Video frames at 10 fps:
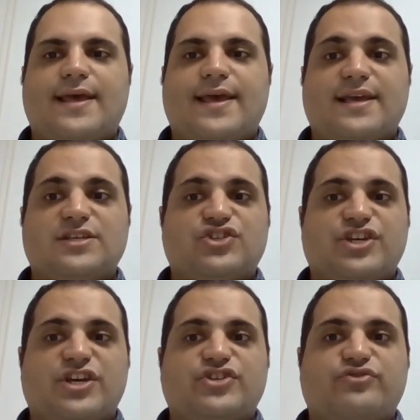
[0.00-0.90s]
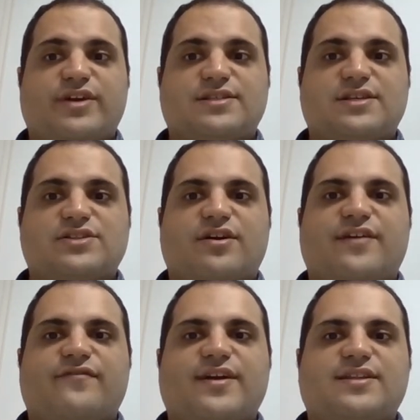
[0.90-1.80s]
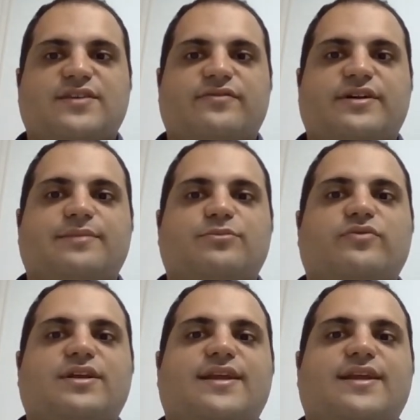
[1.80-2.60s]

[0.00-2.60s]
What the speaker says: exchange resins are effective in removing